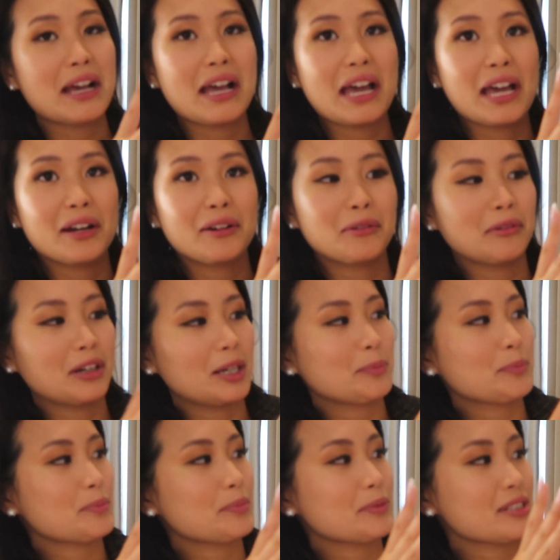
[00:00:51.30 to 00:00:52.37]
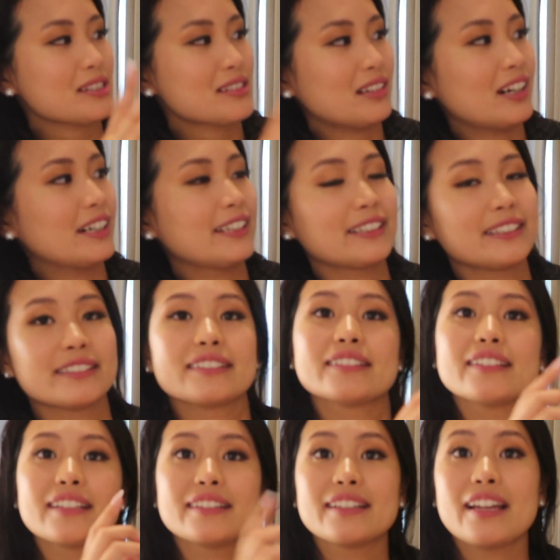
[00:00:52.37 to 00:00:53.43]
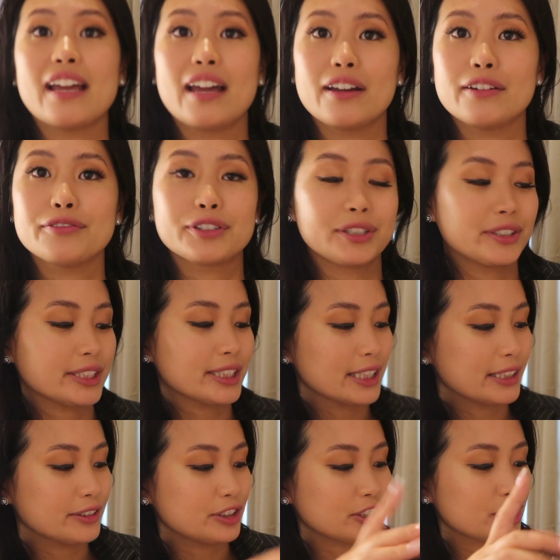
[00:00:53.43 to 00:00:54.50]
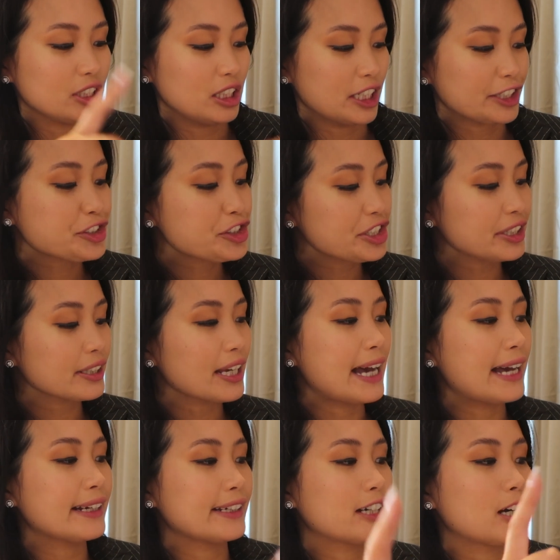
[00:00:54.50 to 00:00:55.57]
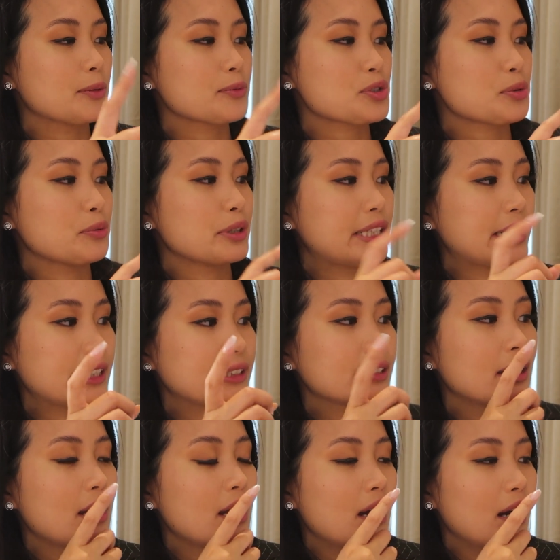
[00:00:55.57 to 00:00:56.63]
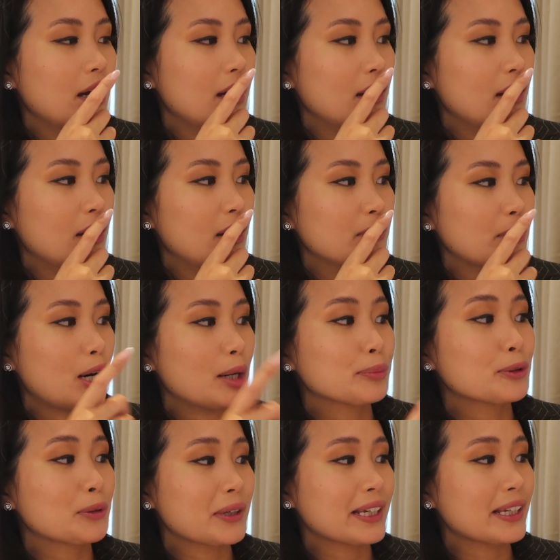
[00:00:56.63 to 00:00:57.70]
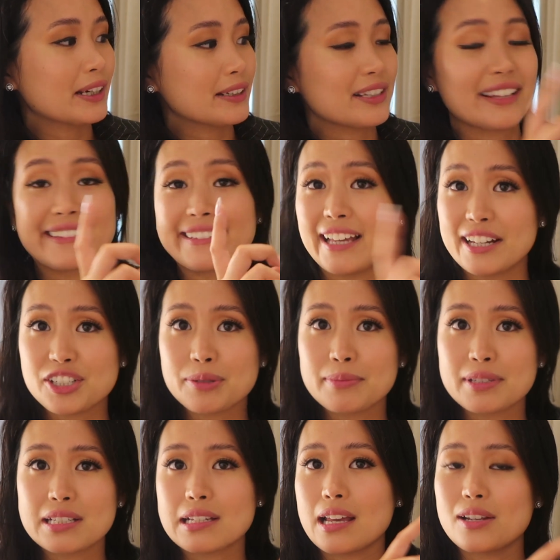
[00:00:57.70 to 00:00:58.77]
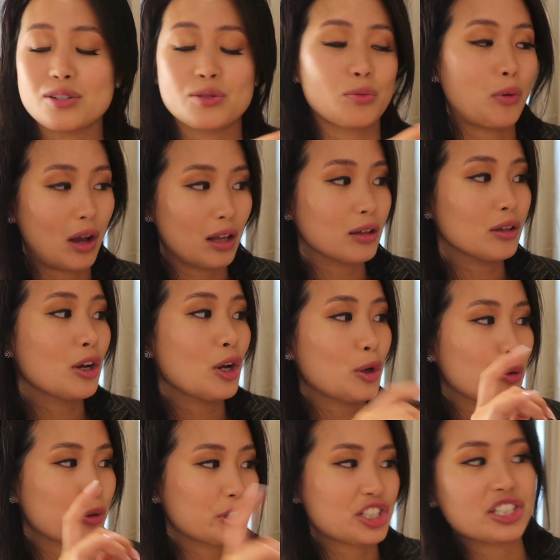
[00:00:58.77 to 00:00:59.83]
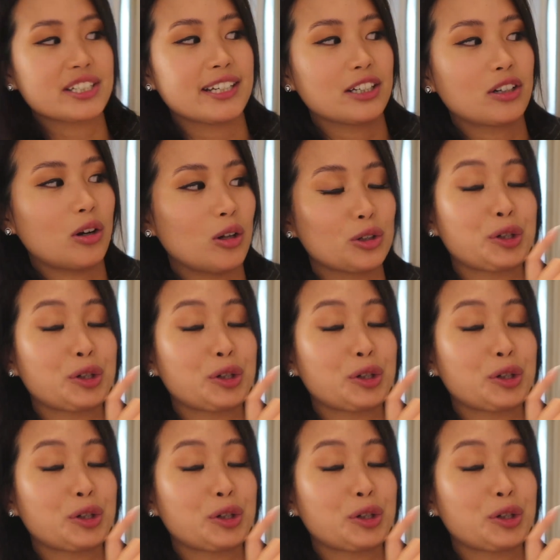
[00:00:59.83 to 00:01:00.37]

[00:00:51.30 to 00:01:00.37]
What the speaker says: Airwrap styling that they have currently in their collection, and it comes with upgraded attachments as well, which they call